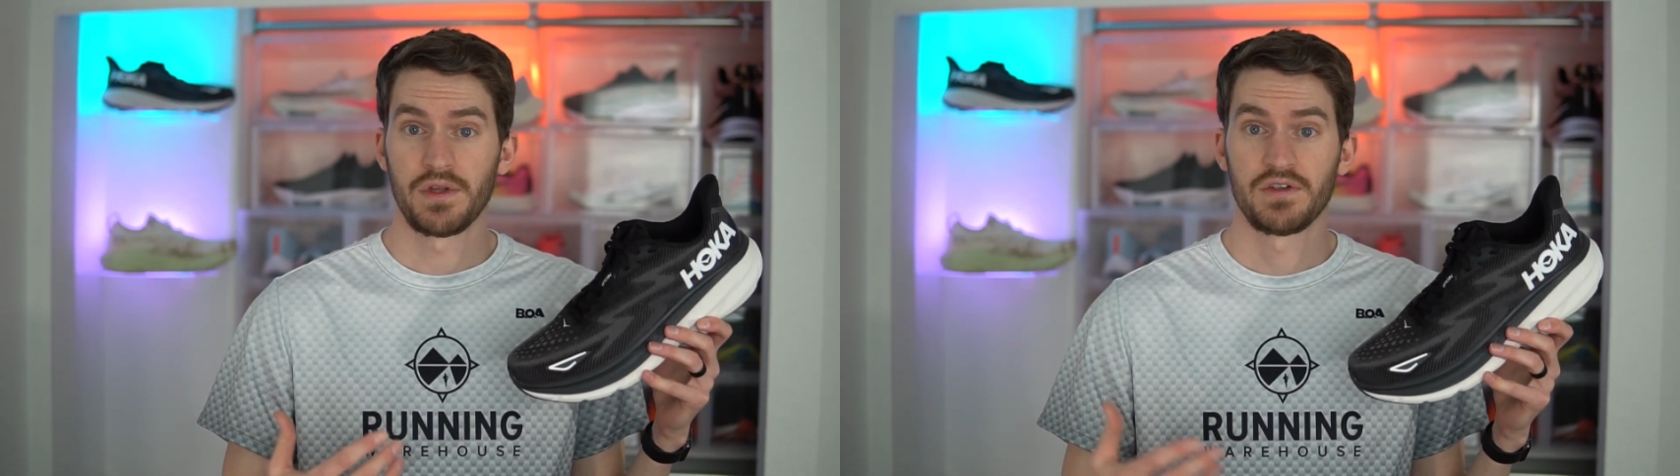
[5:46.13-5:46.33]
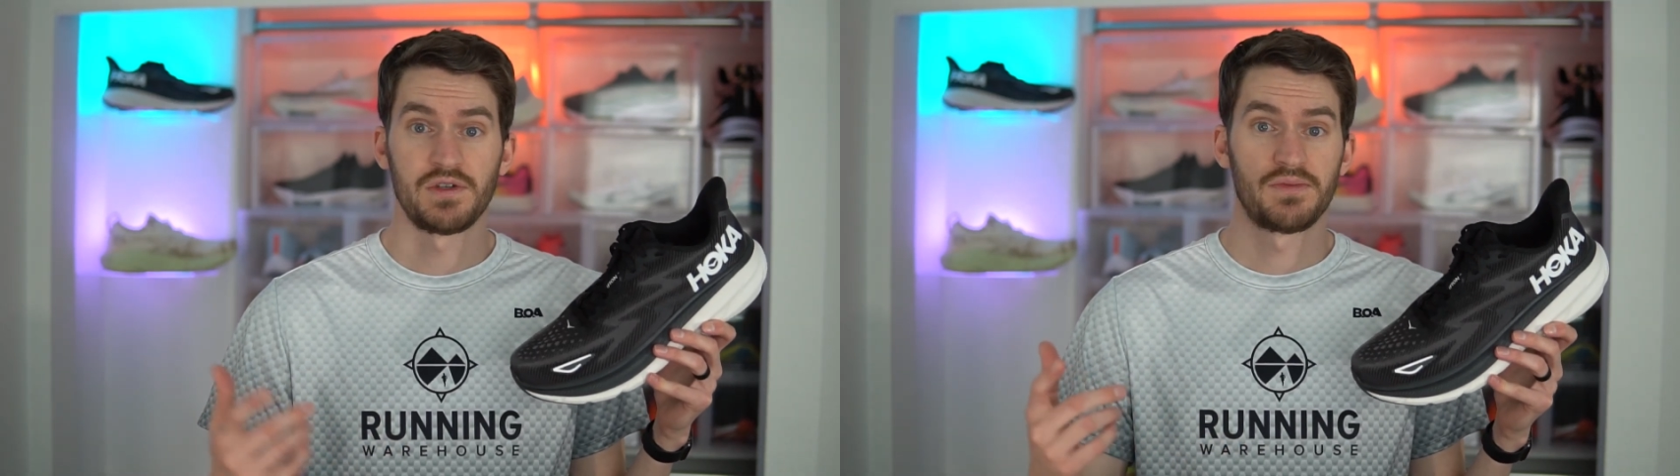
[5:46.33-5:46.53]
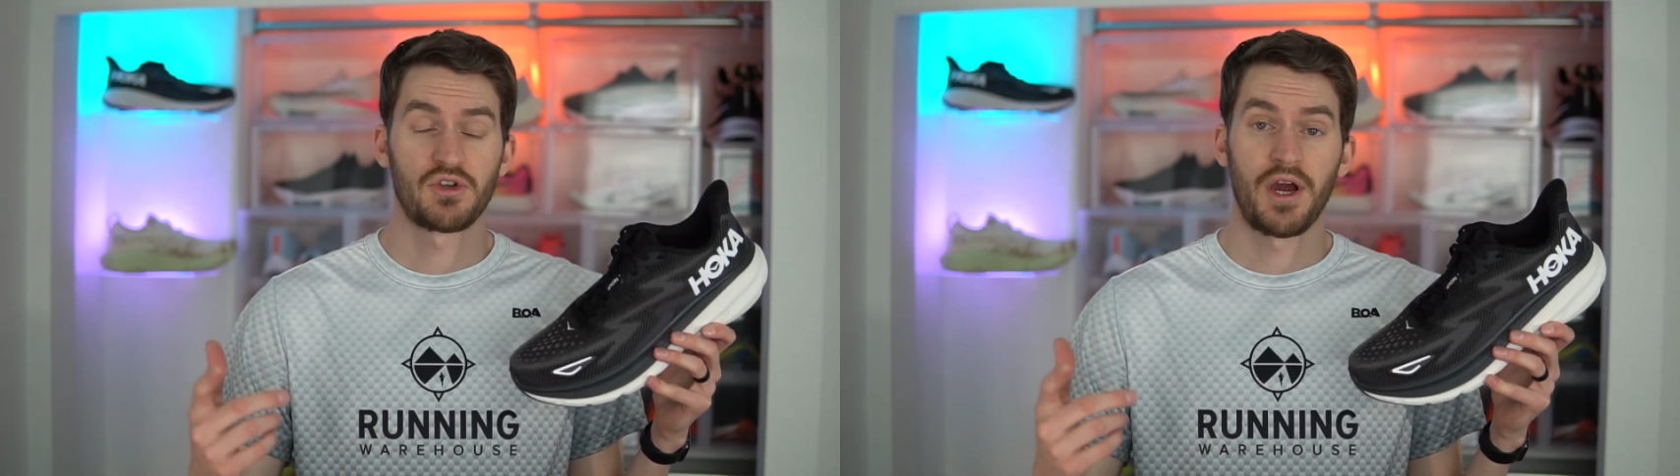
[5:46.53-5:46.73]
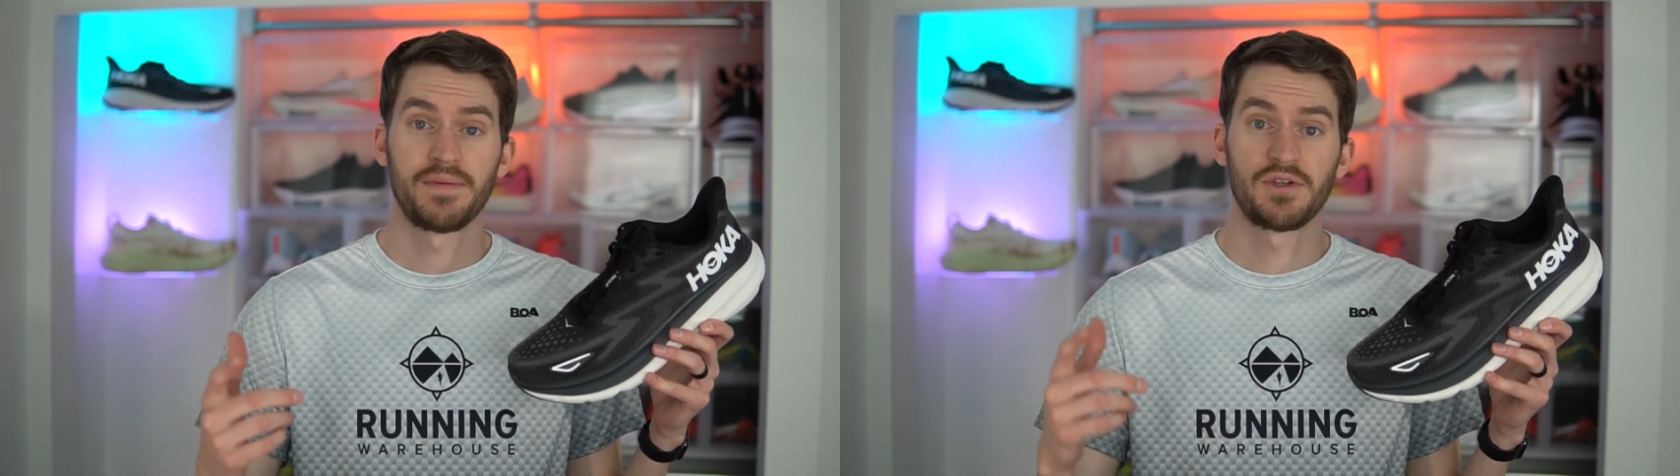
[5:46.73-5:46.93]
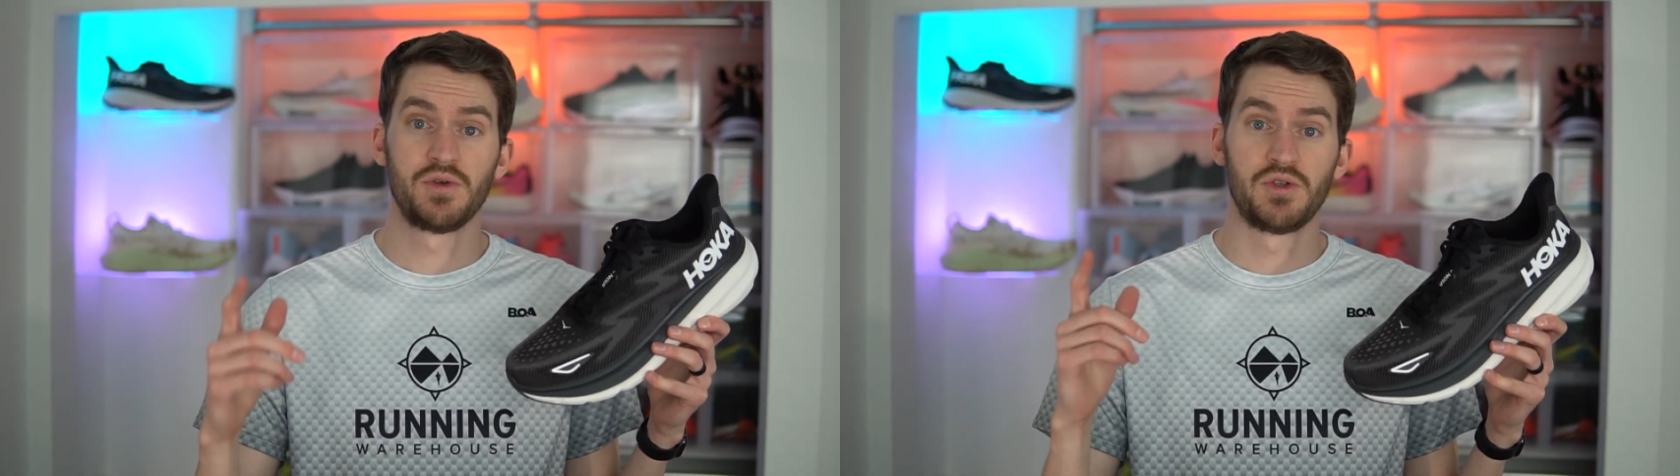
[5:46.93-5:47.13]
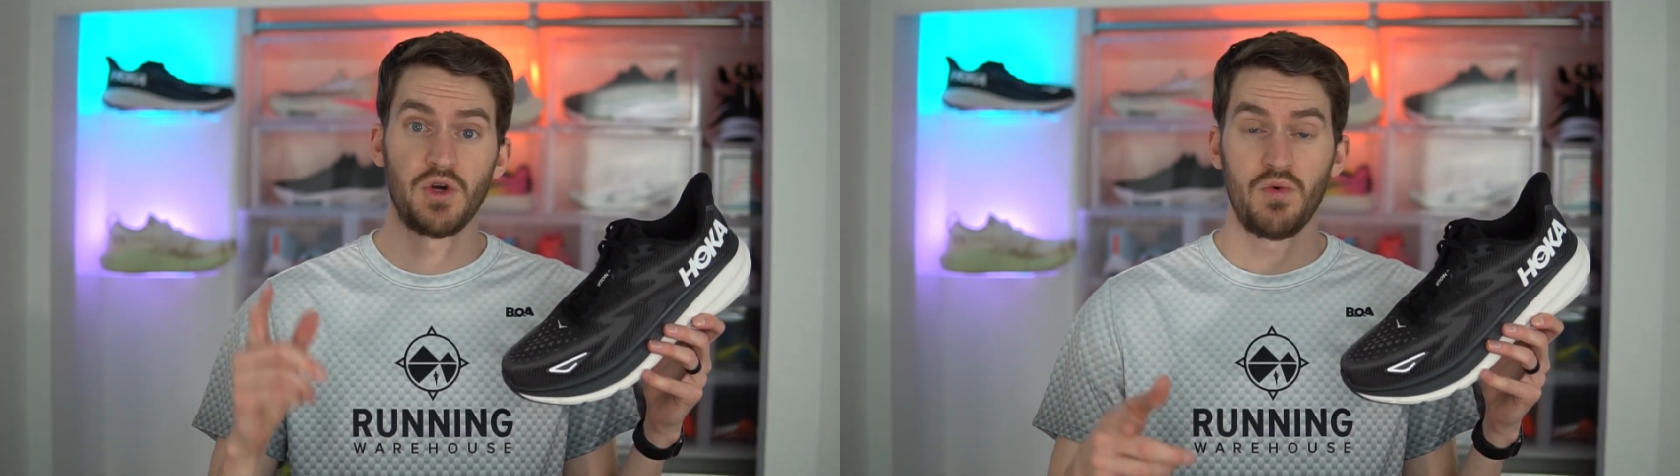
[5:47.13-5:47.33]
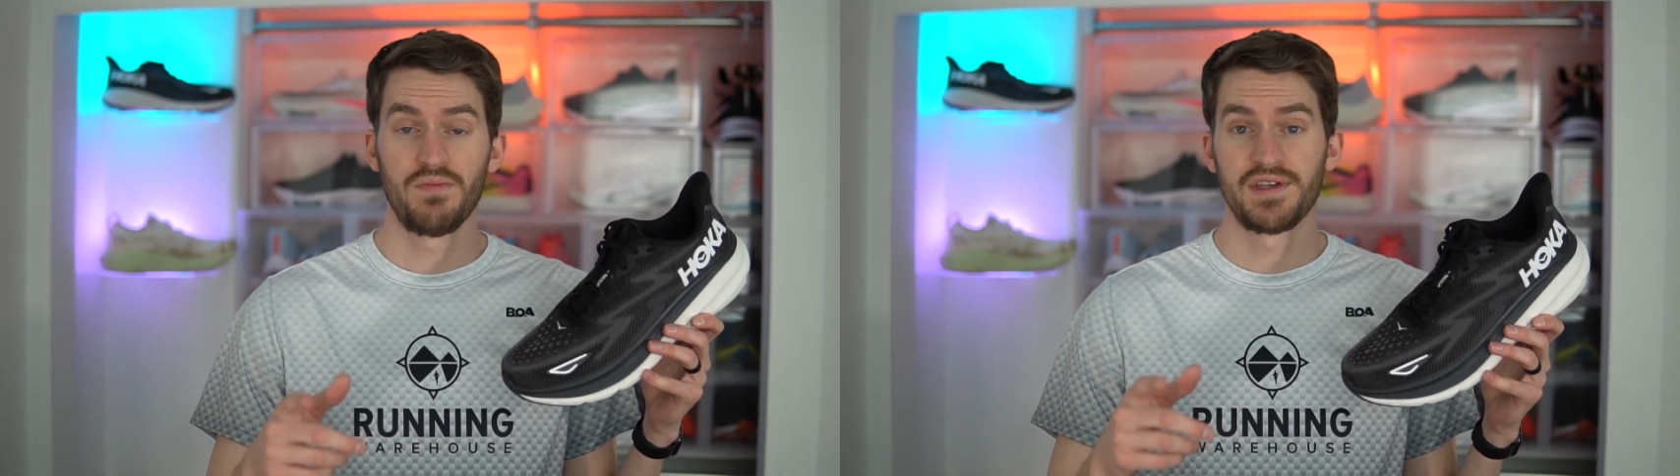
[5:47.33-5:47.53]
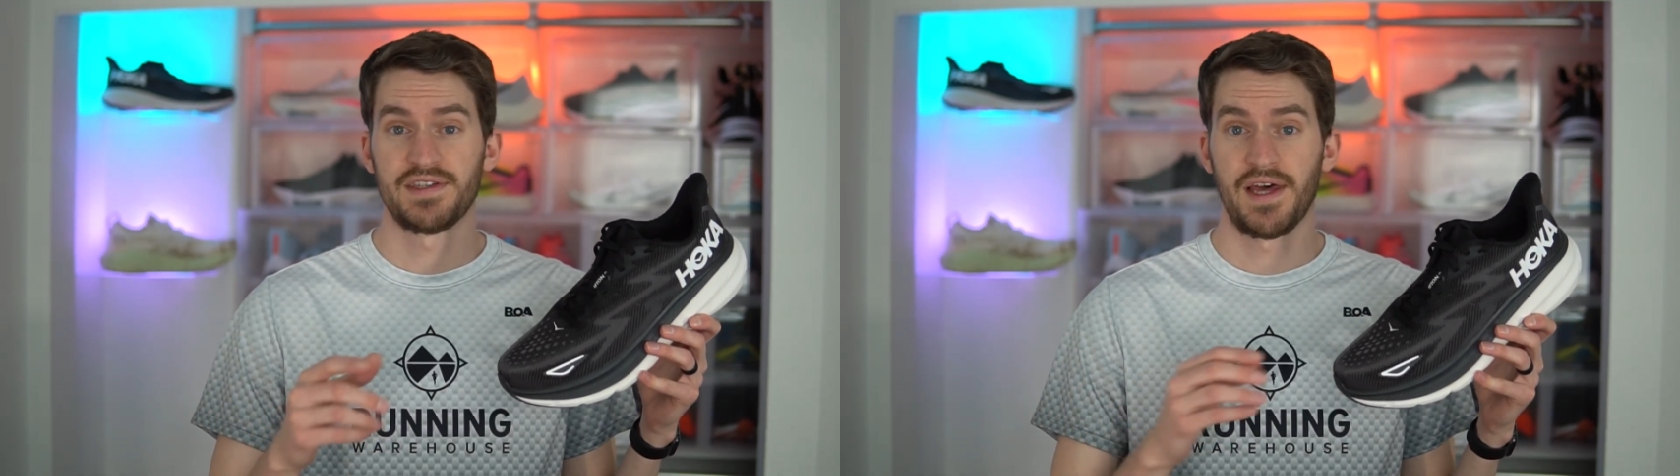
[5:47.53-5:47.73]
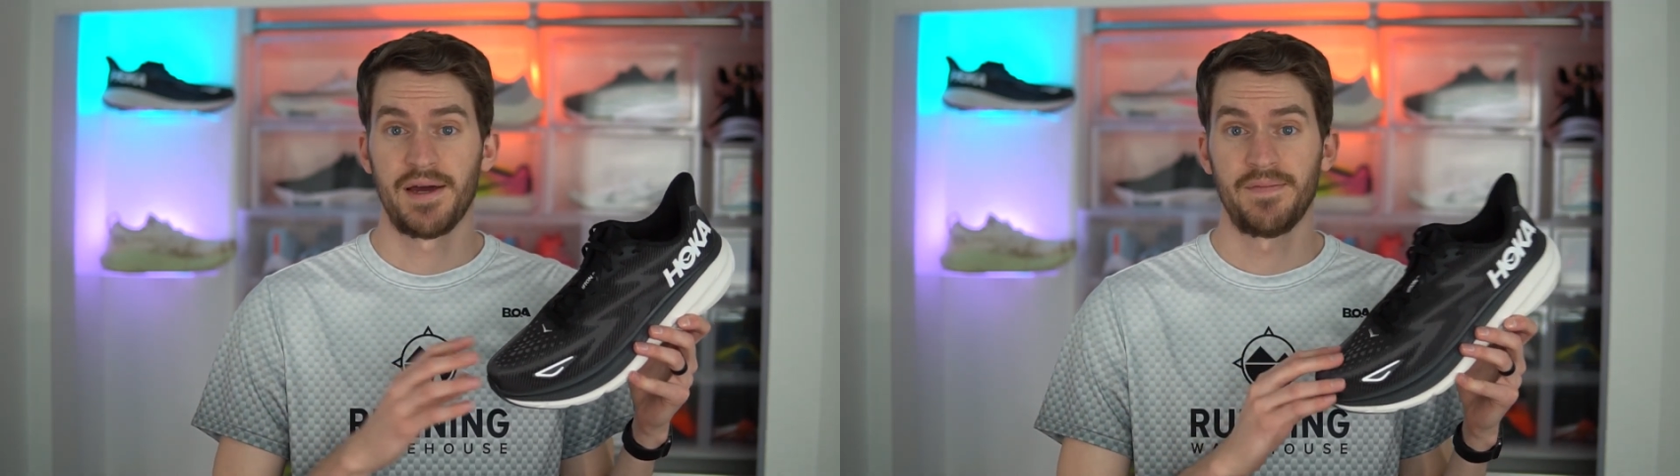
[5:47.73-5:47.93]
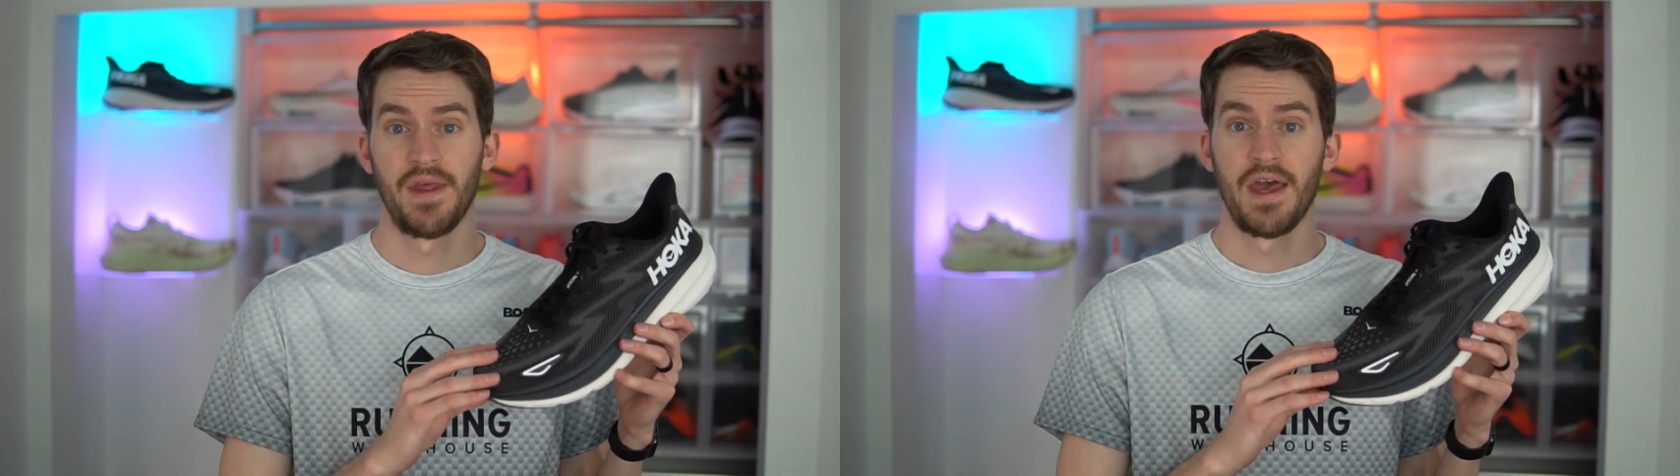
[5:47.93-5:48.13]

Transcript: Subscribe so you don't miss that.